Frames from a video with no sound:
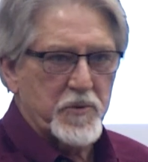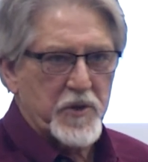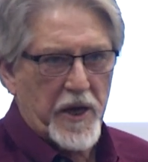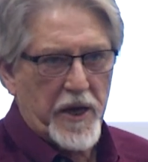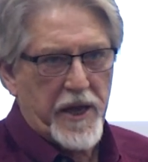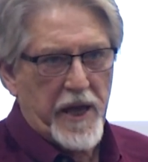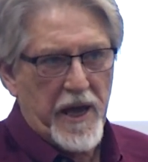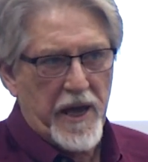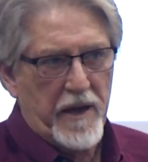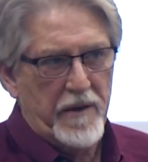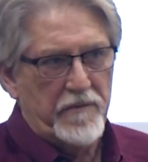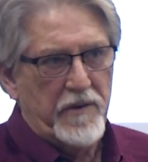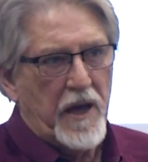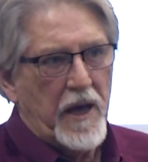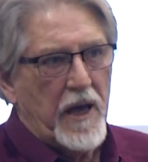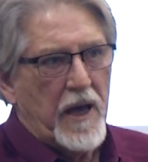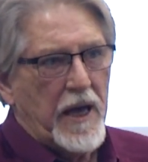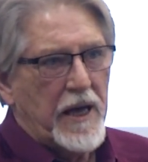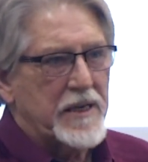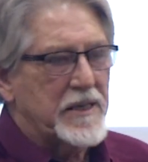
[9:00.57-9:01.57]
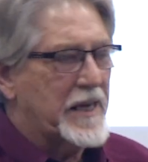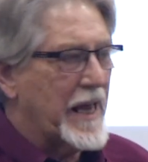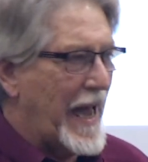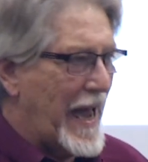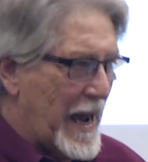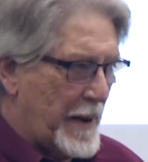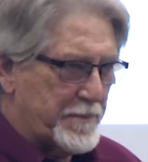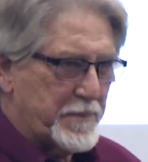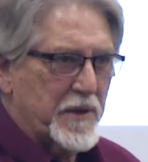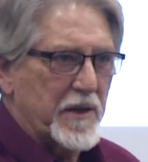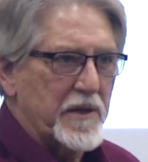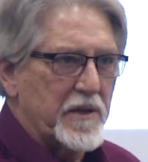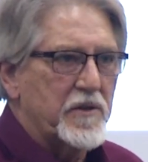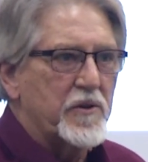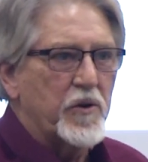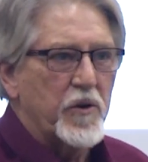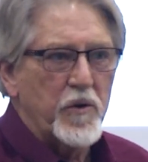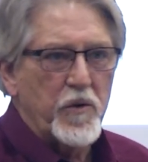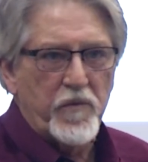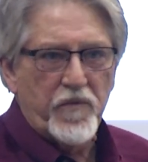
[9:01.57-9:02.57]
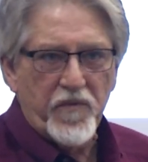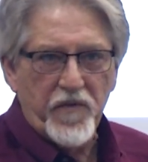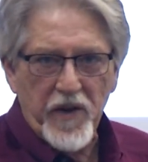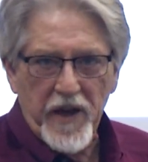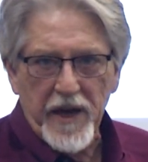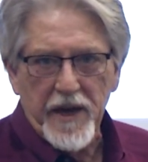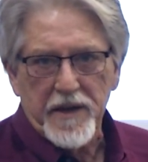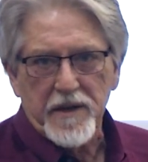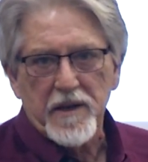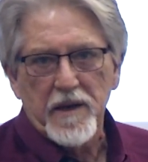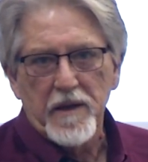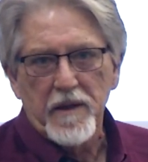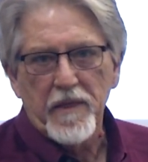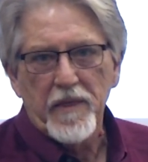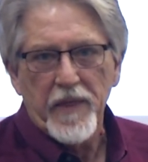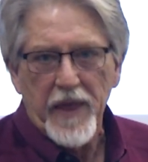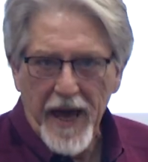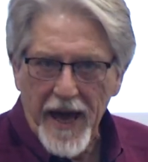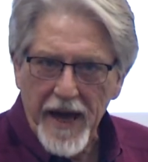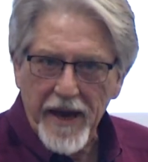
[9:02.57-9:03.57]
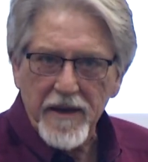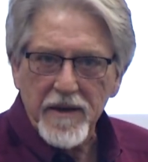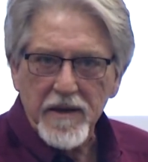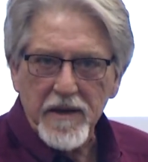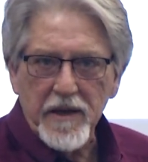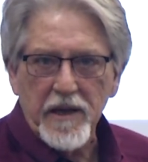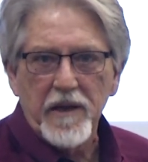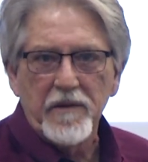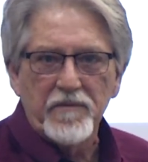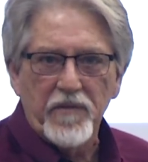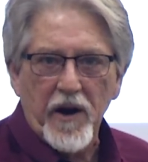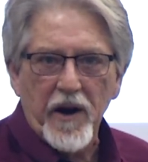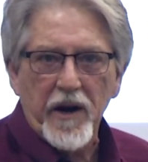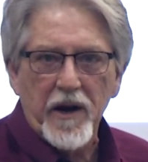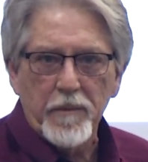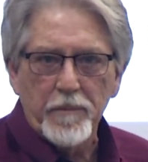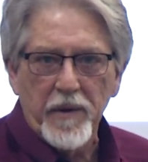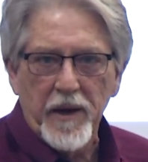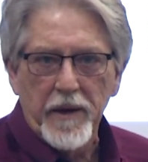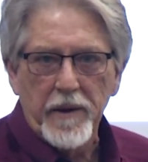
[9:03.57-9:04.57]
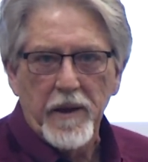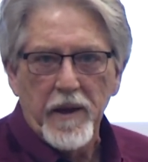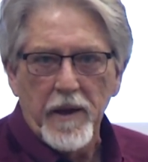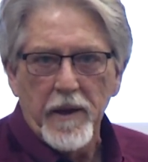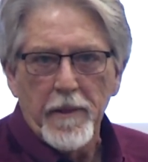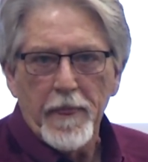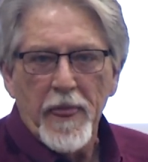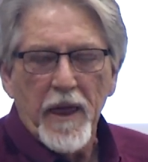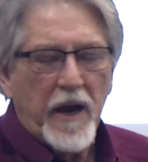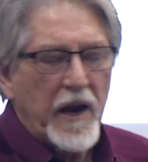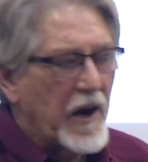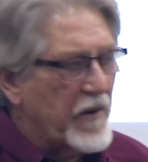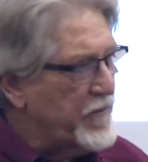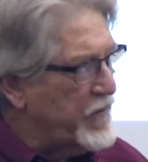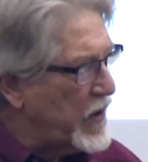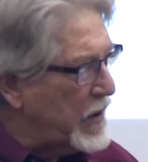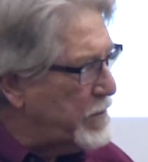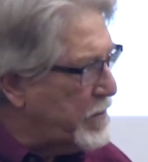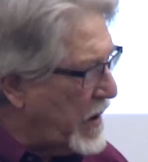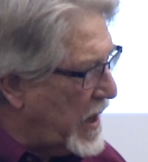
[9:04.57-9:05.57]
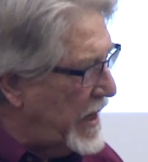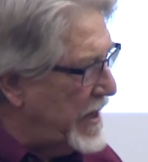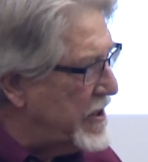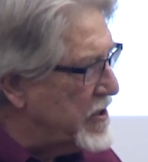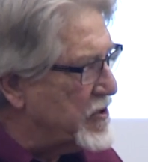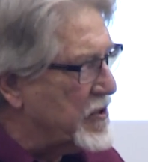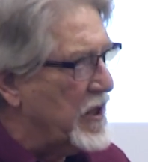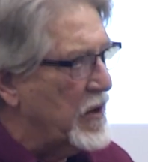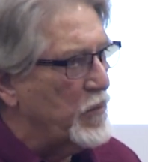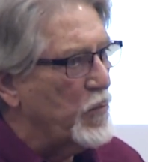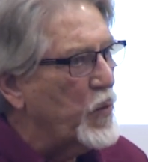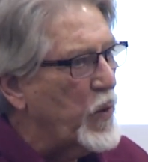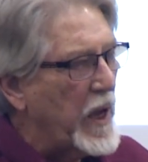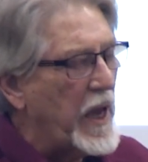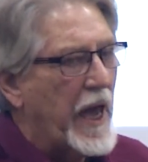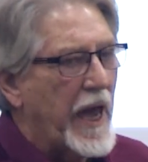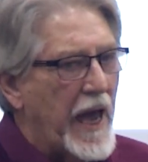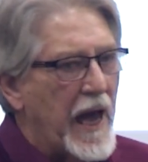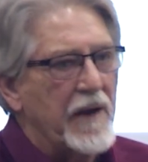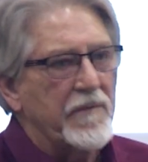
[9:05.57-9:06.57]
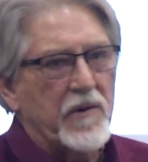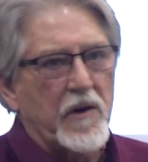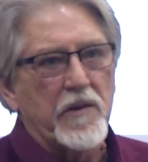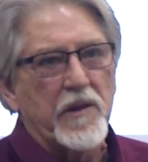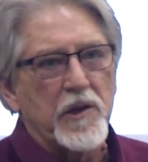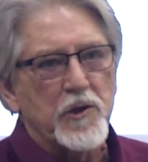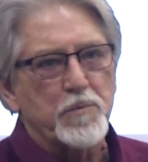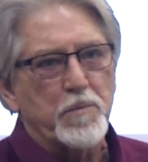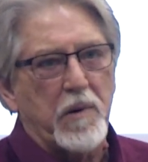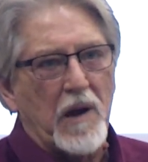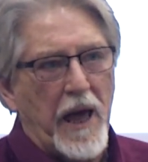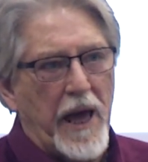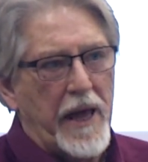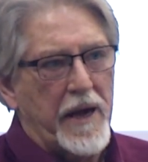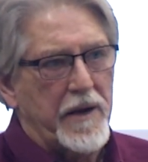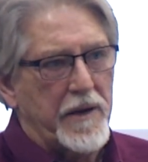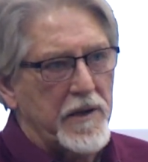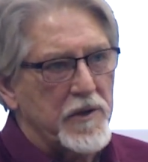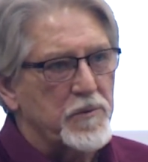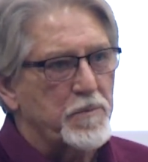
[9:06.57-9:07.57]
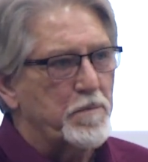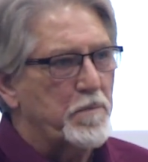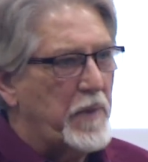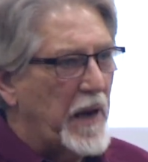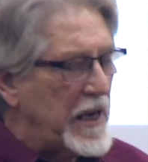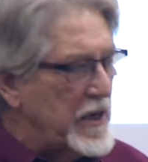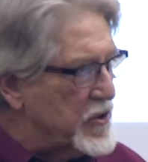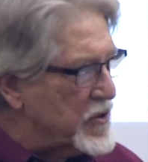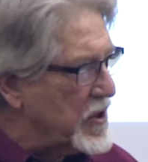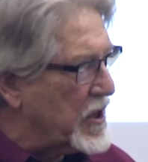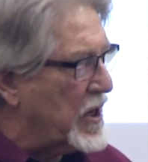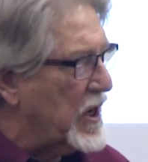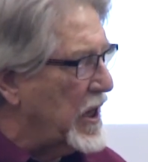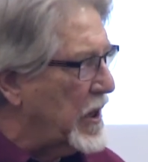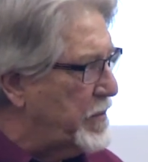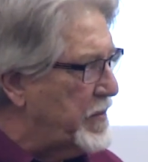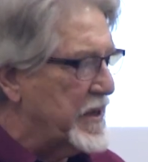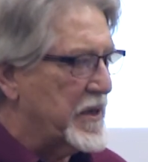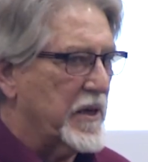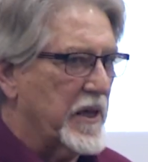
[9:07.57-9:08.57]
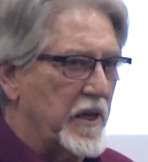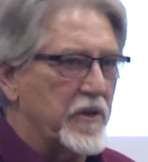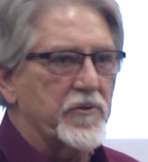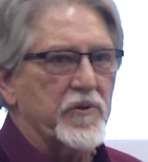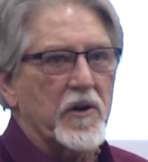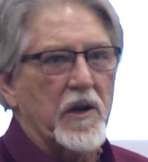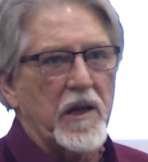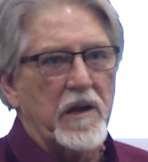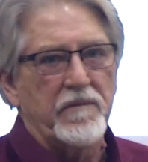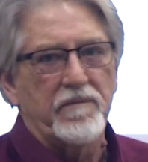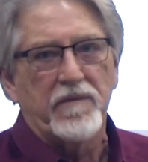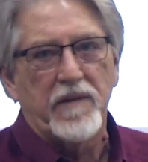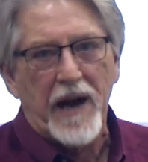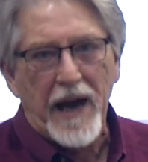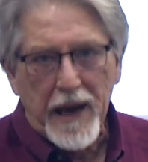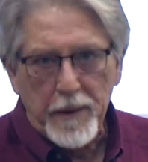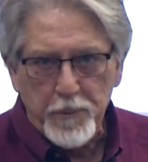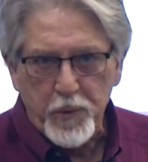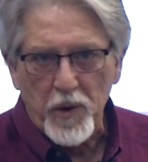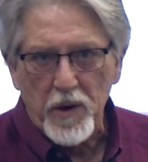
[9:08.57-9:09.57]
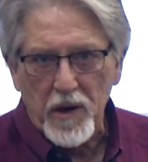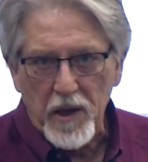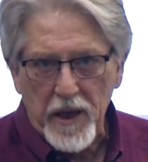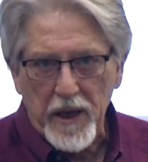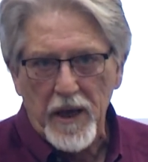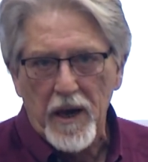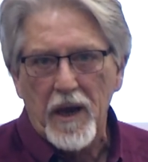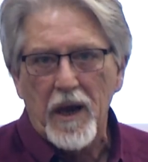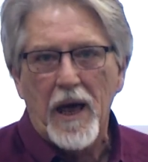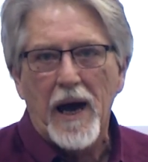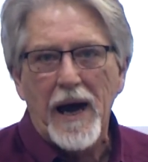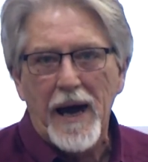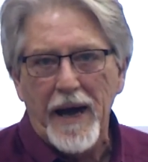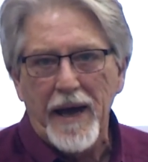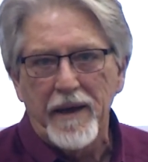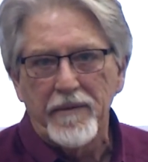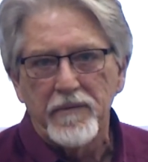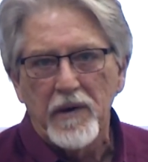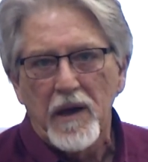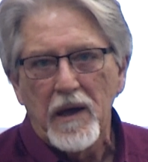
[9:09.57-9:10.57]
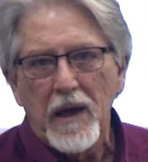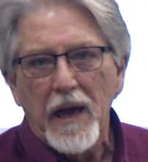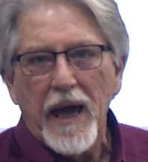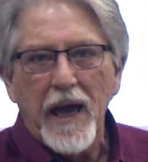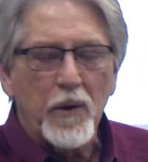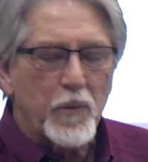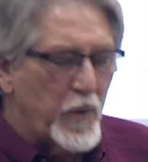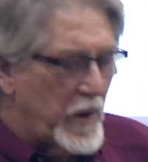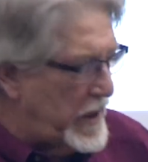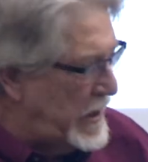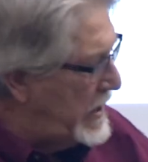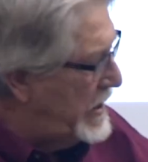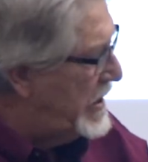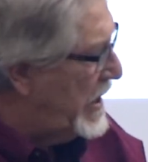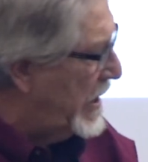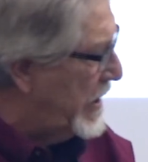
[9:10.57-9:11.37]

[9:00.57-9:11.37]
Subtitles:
that have adapted to fit that environment. Every place that we have on this planet is basically potentially vibrantly alive. And we need to